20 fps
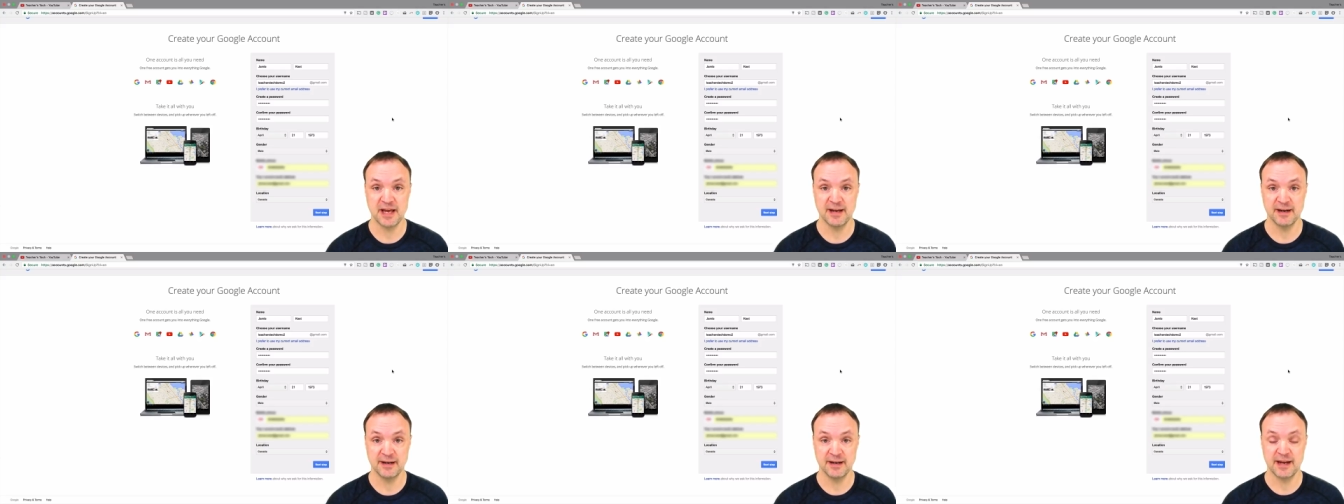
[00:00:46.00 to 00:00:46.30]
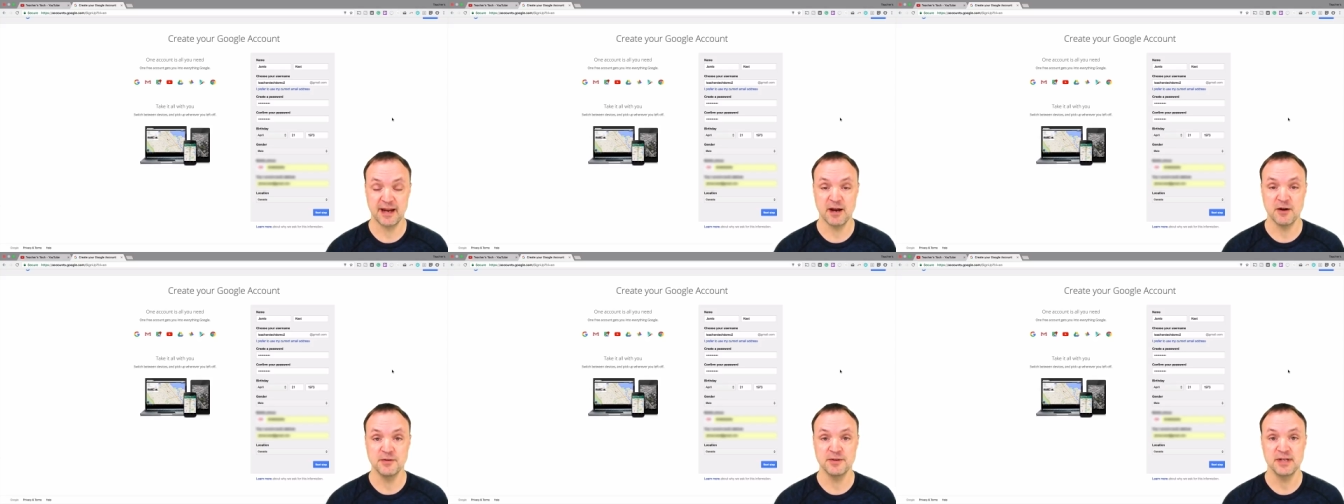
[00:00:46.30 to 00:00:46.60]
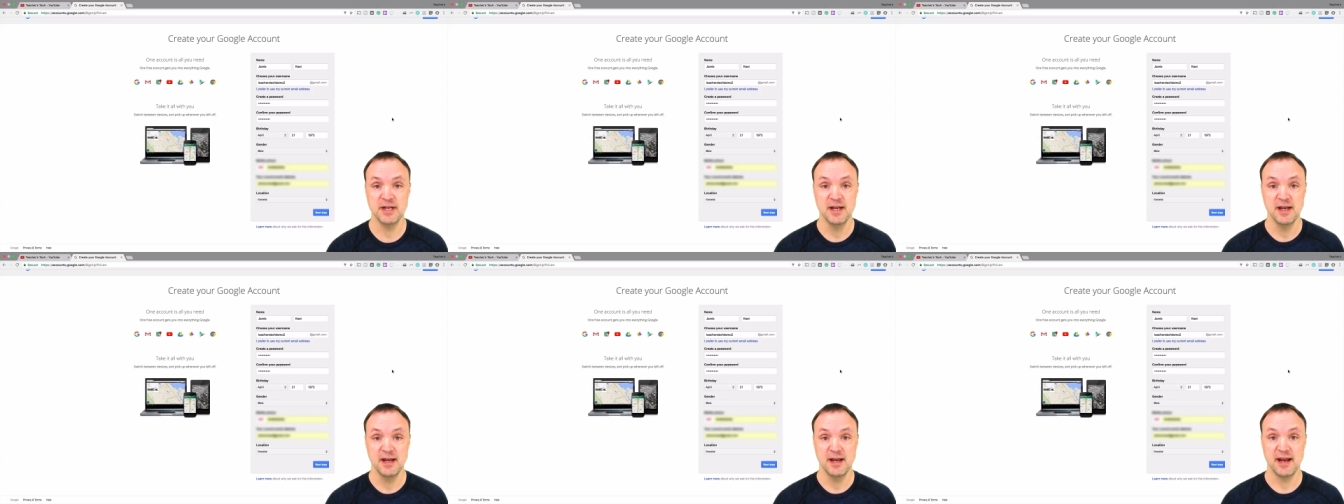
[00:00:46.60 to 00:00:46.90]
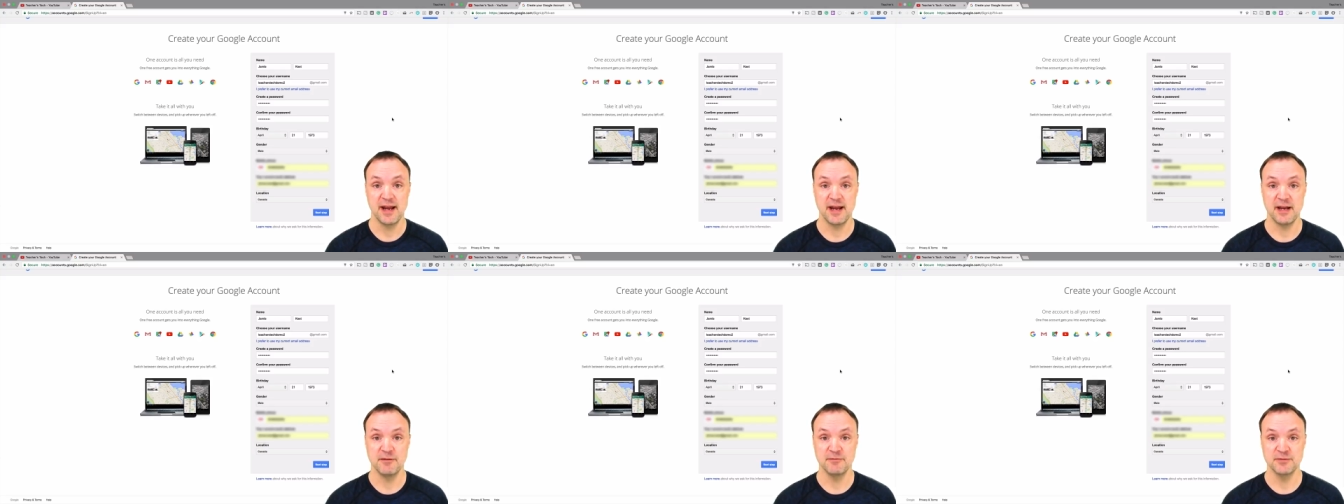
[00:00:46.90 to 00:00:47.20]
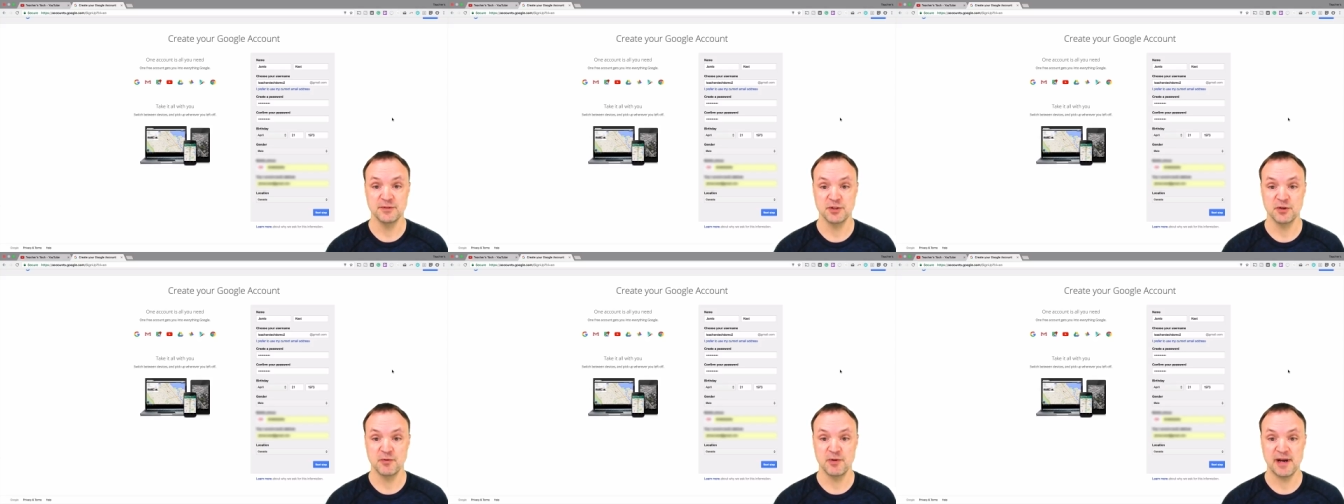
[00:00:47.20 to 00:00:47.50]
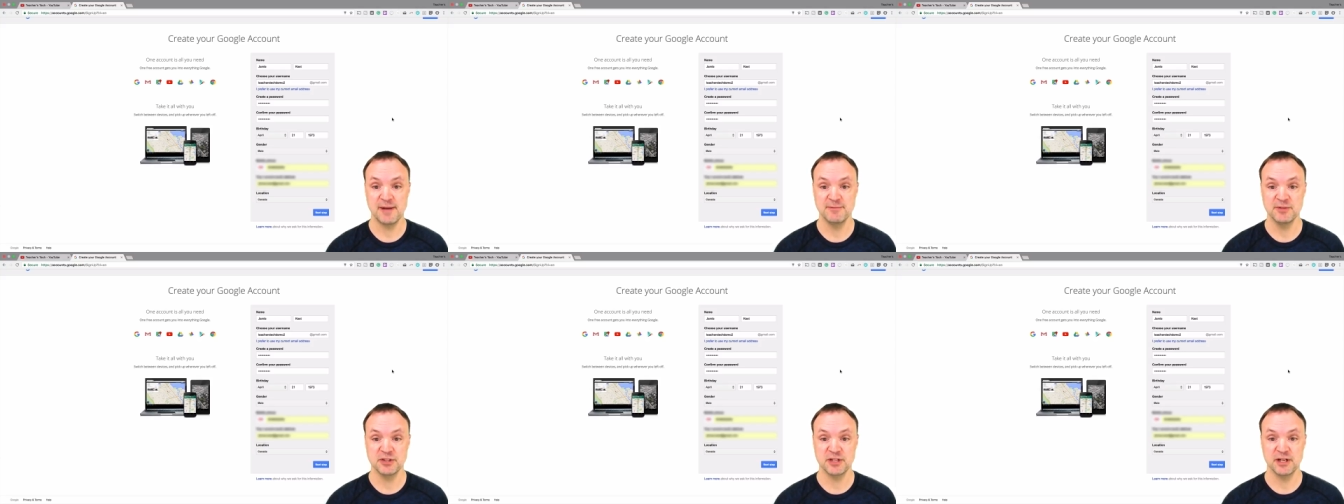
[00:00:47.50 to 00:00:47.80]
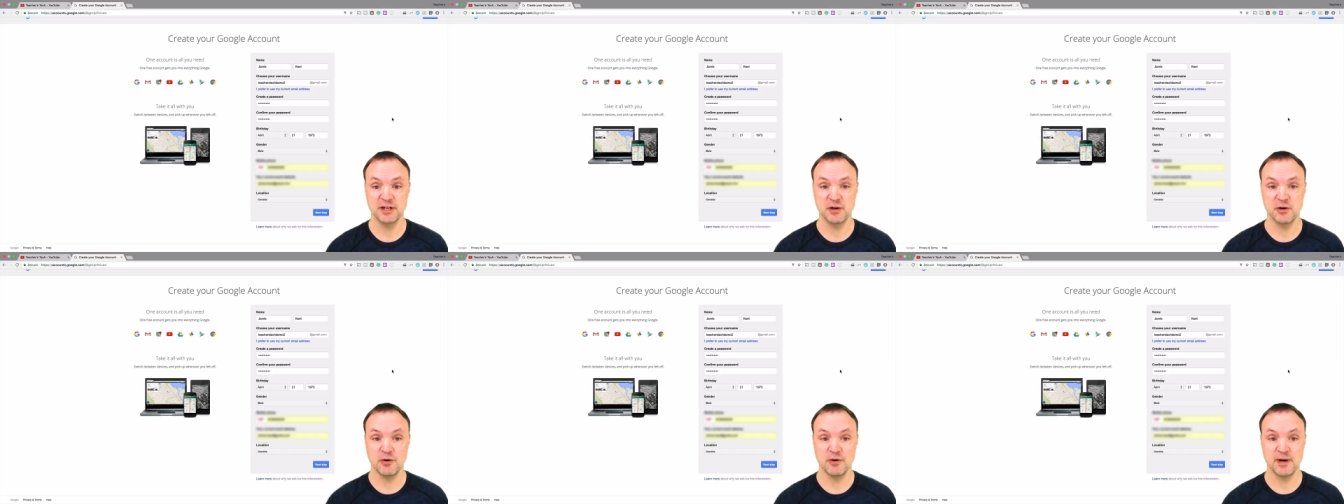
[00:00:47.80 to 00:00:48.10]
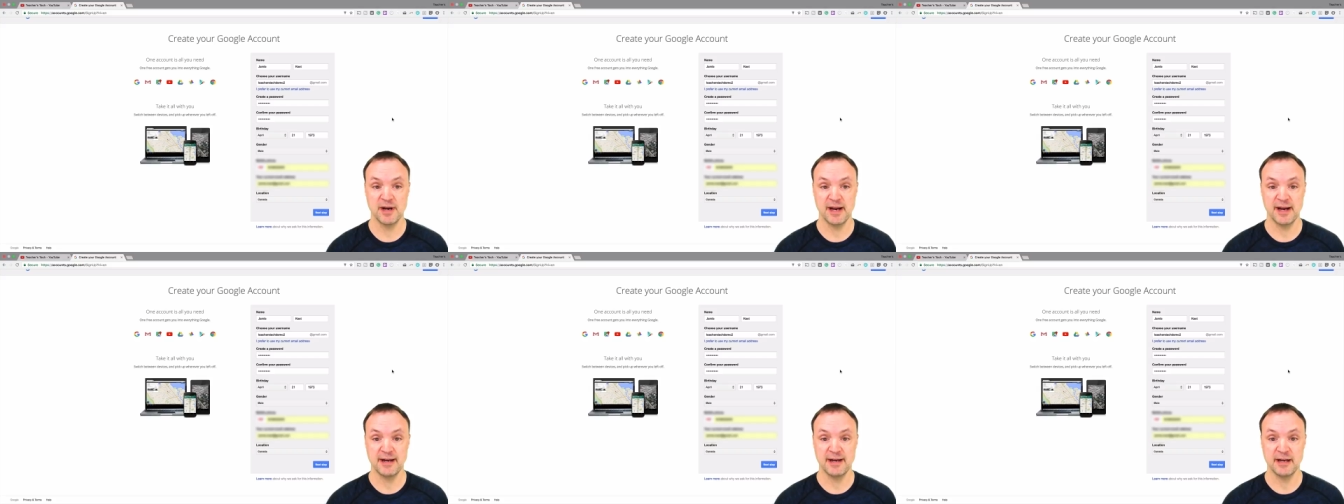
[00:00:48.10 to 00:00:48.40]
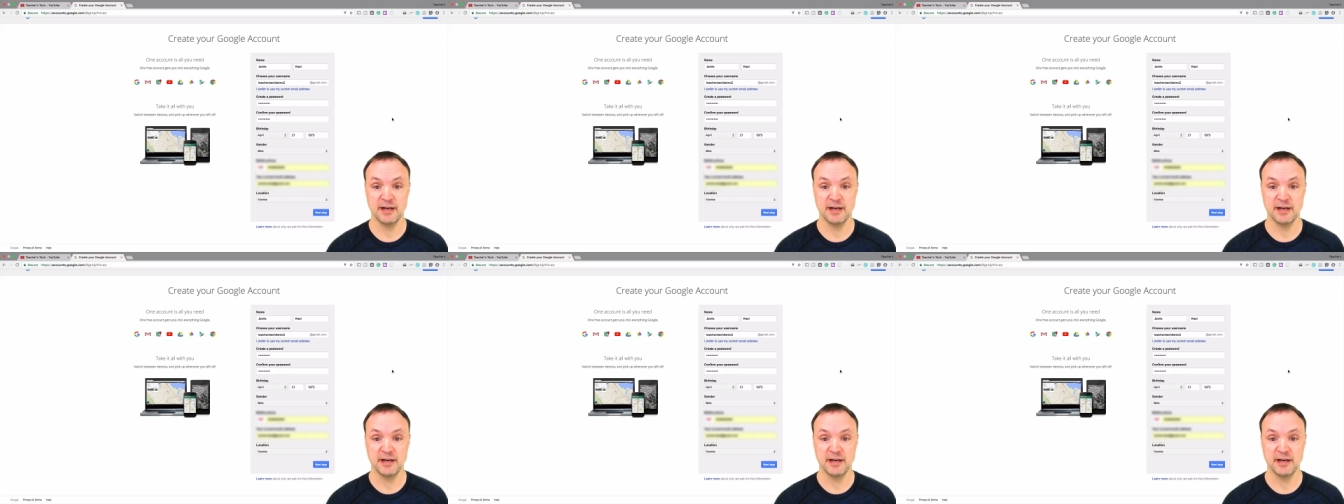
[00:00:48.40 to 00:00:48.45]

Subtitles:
account. And so I'm just going to go ahead